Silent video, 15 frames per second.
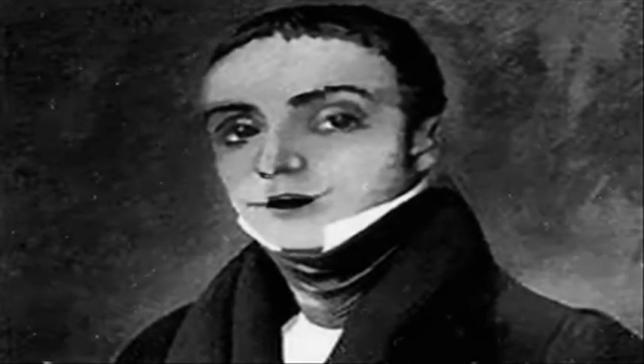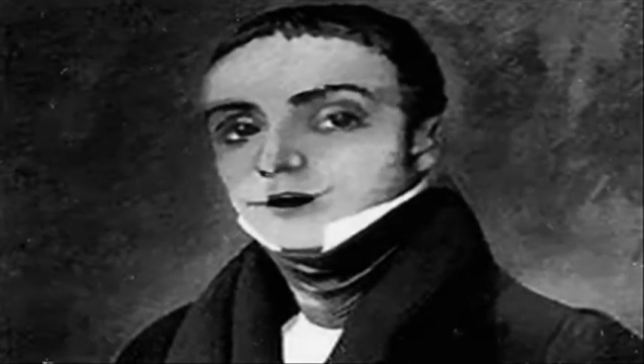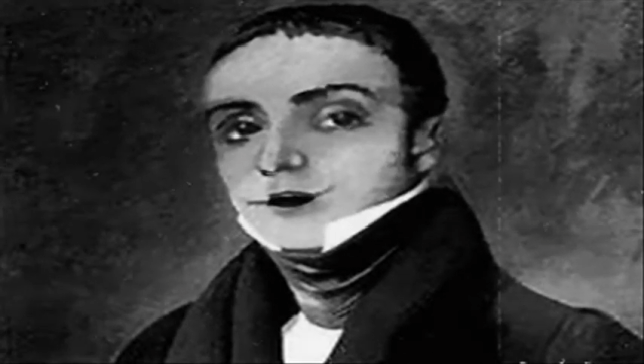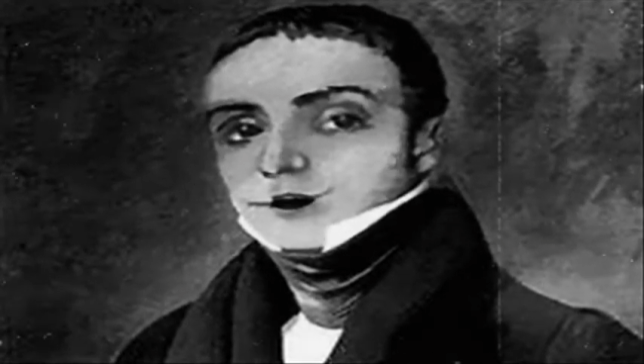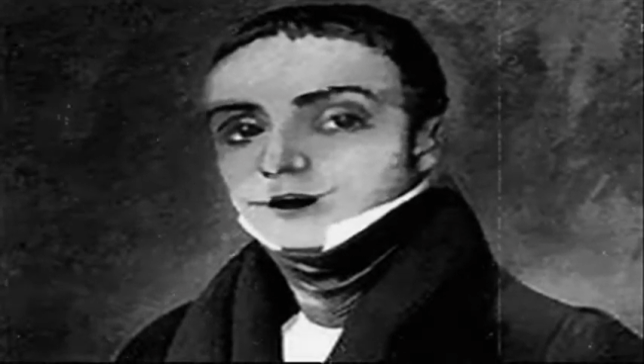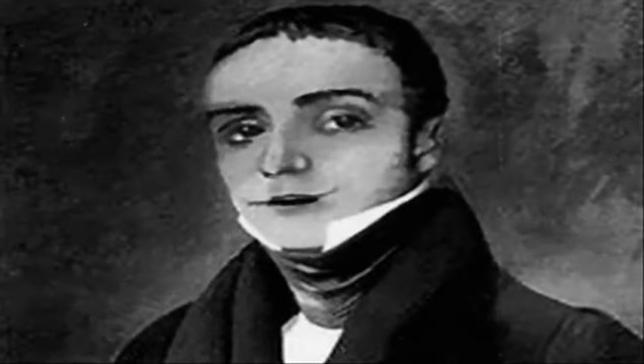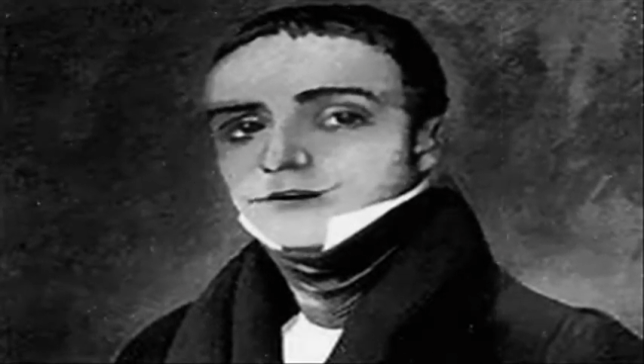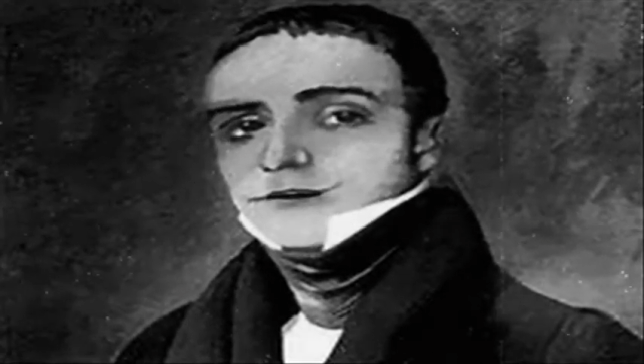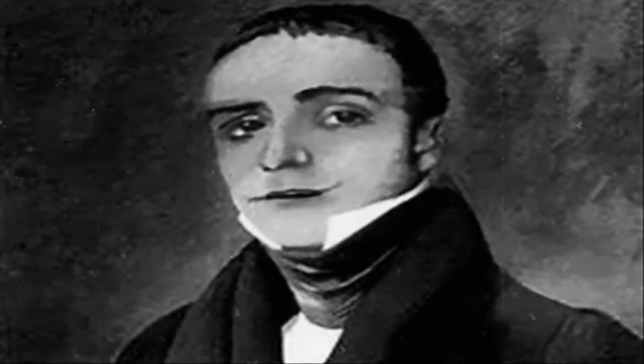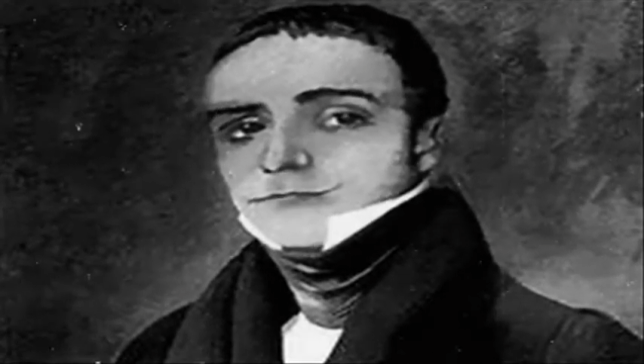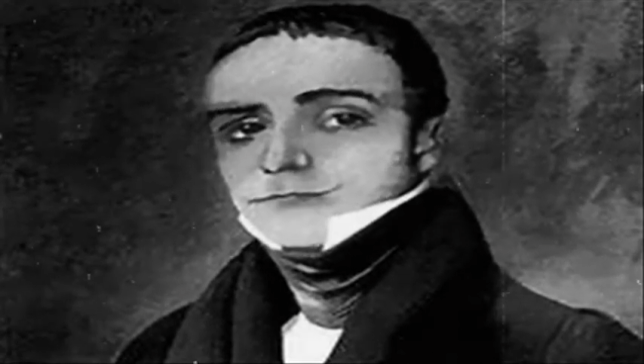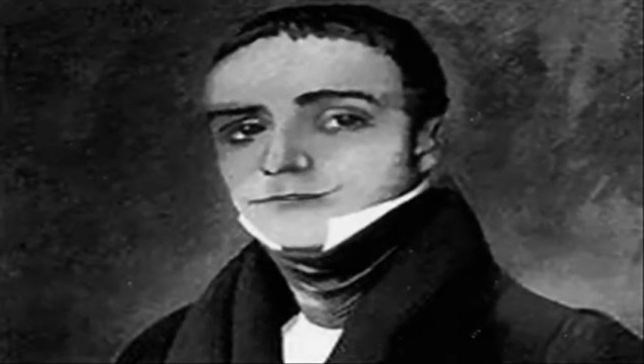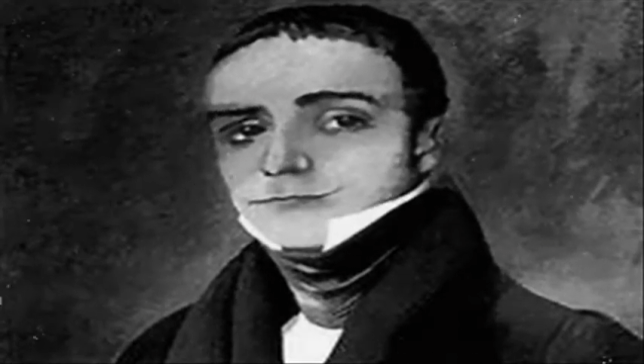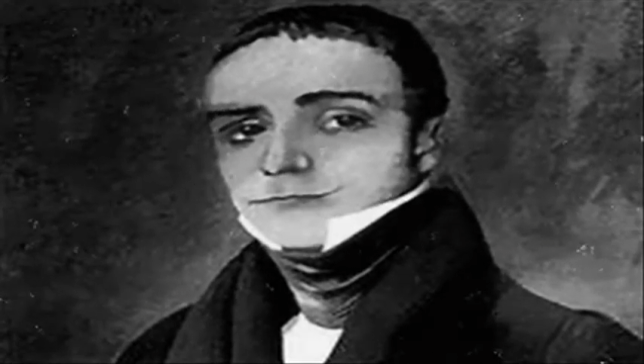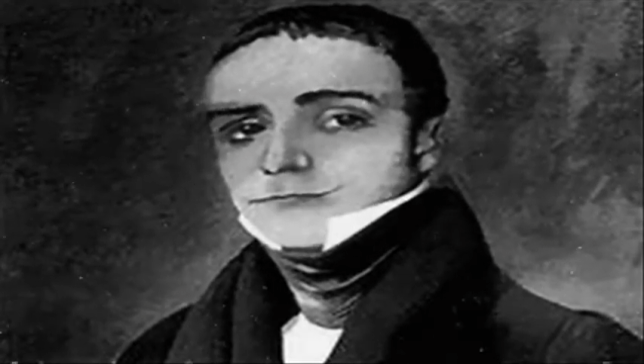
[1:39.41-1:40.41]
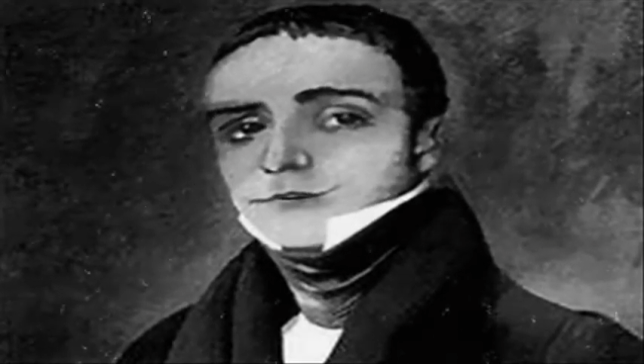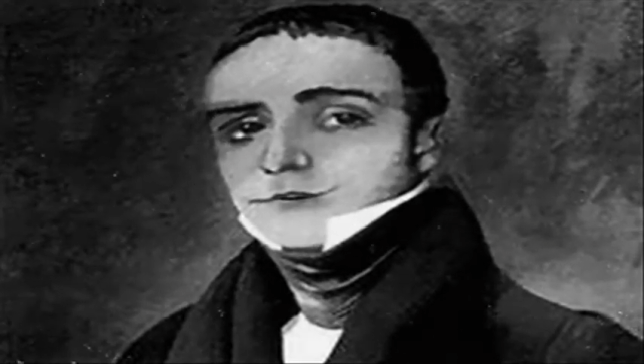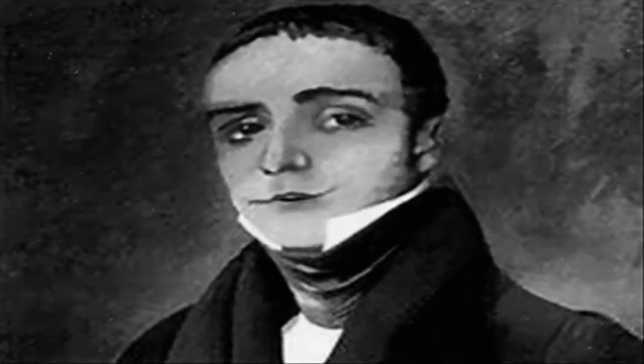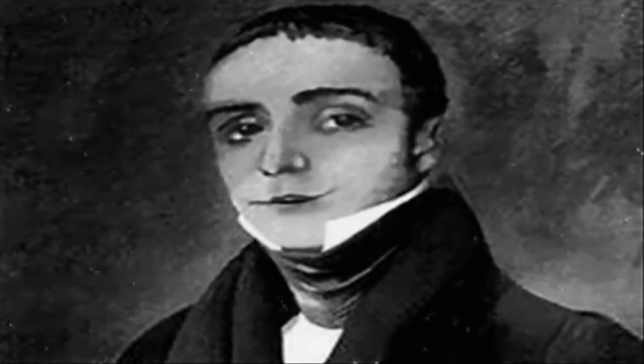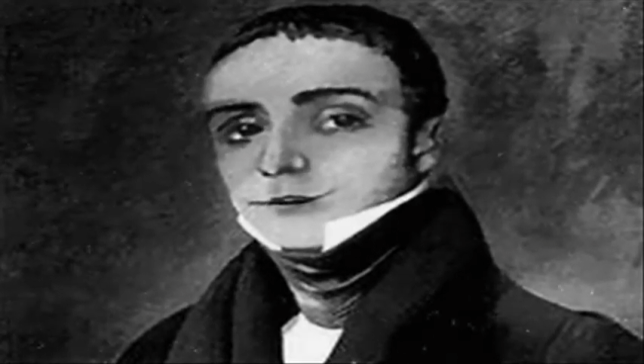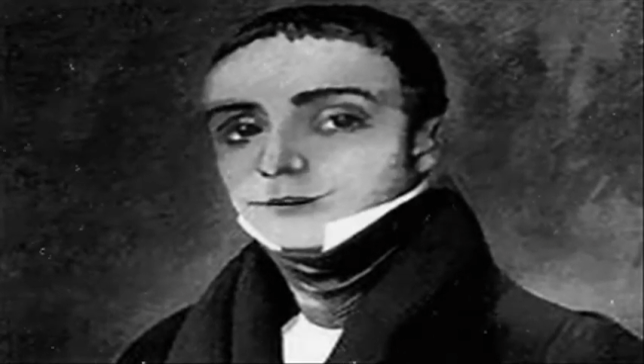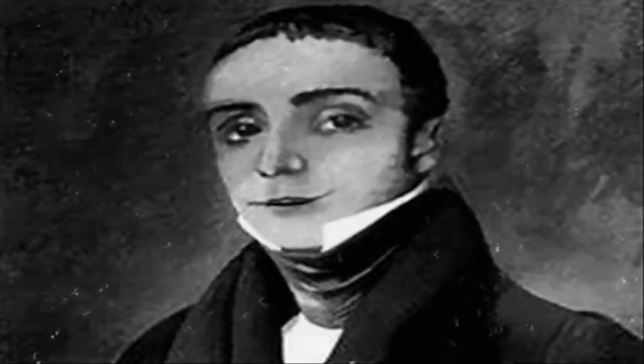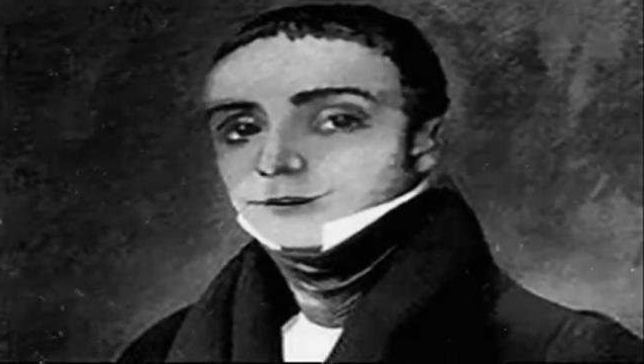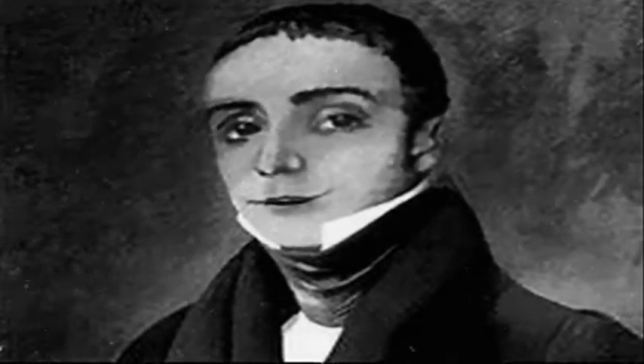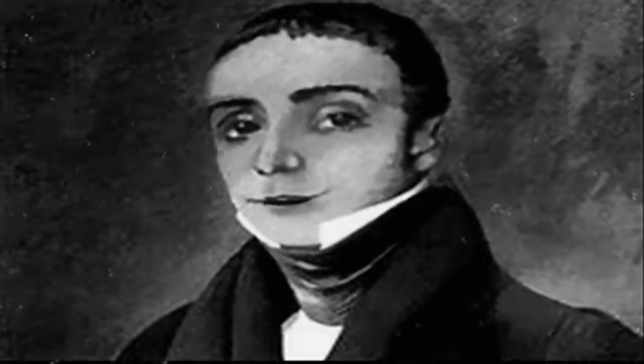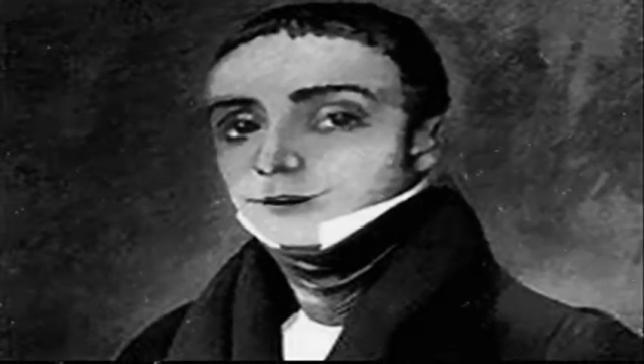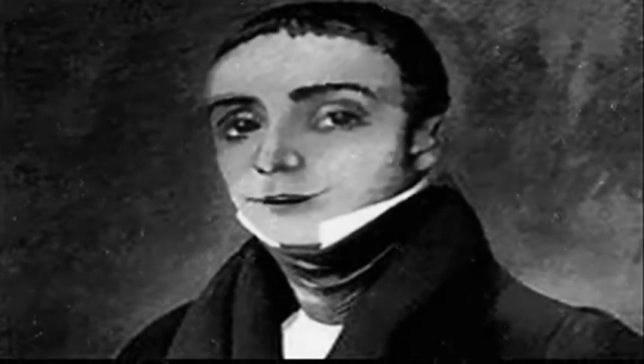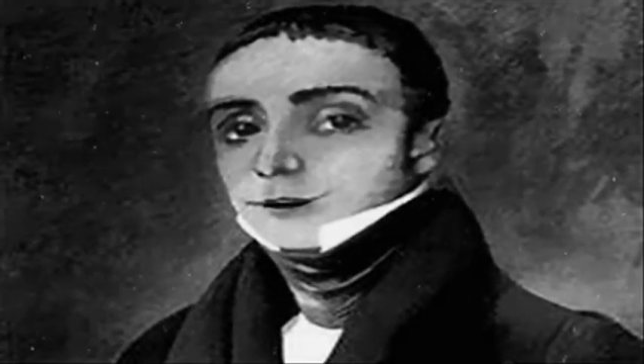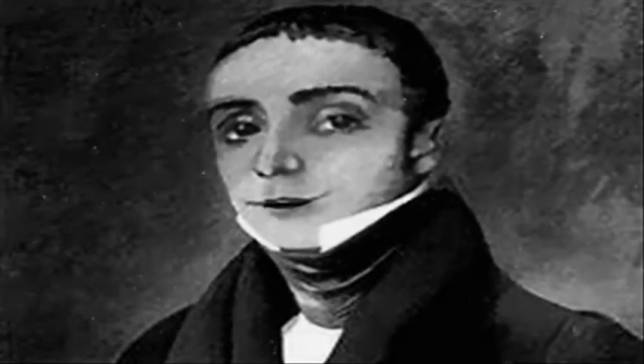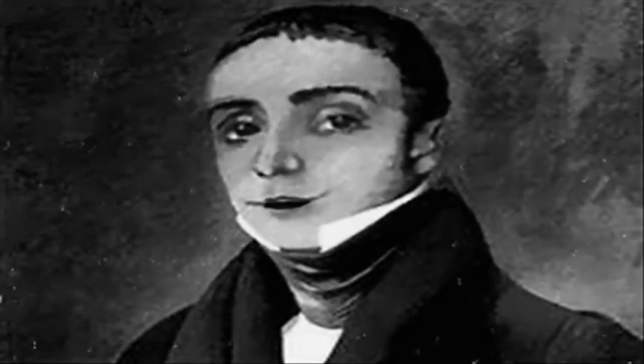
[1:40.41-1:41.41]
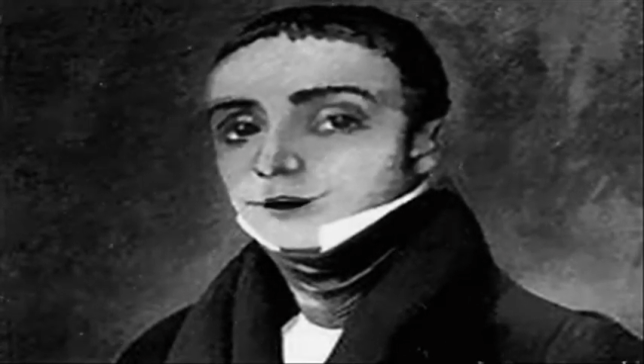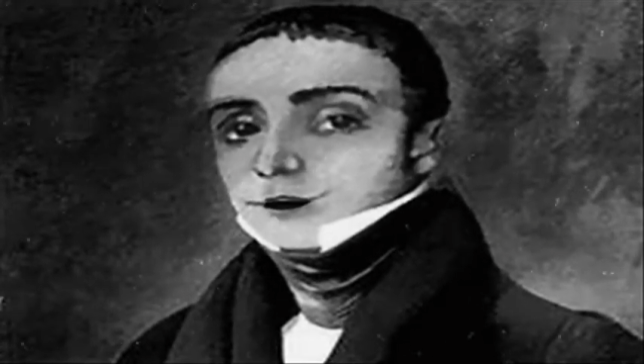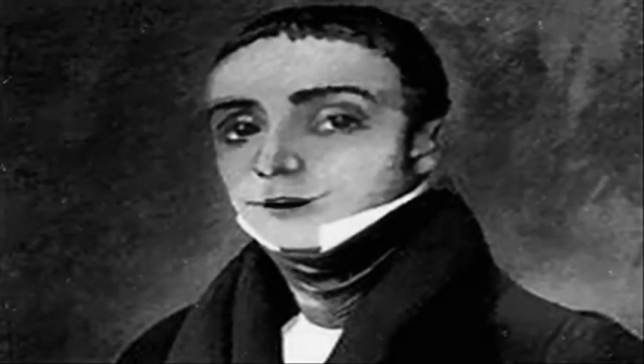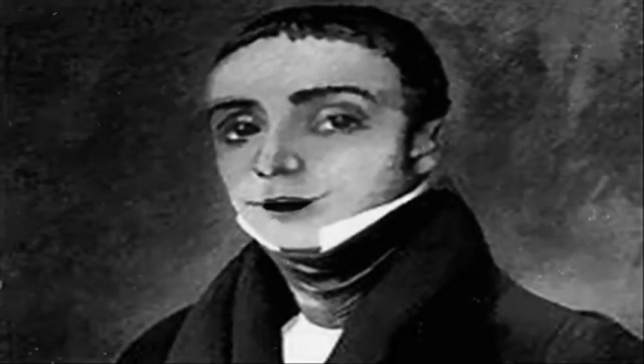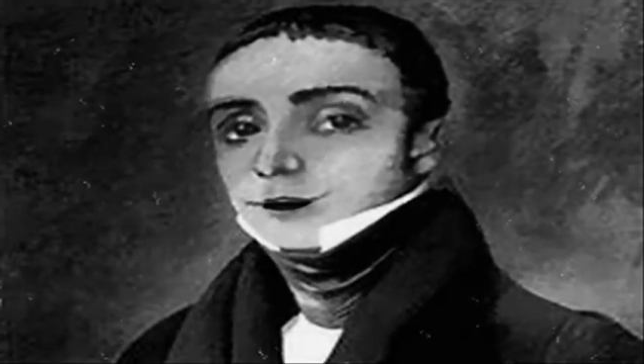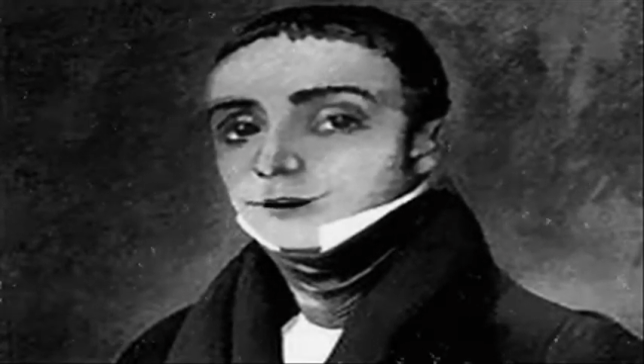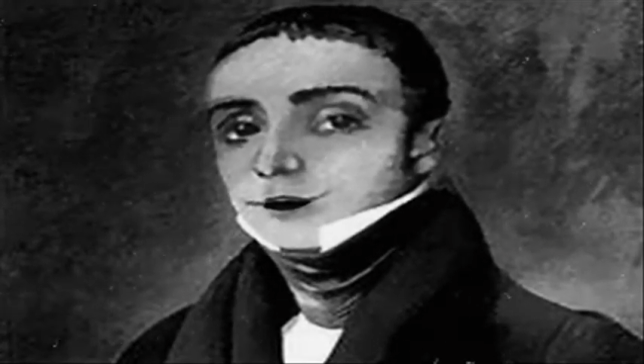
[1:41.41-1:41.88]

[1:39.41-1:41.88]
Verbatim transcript: but staler, wee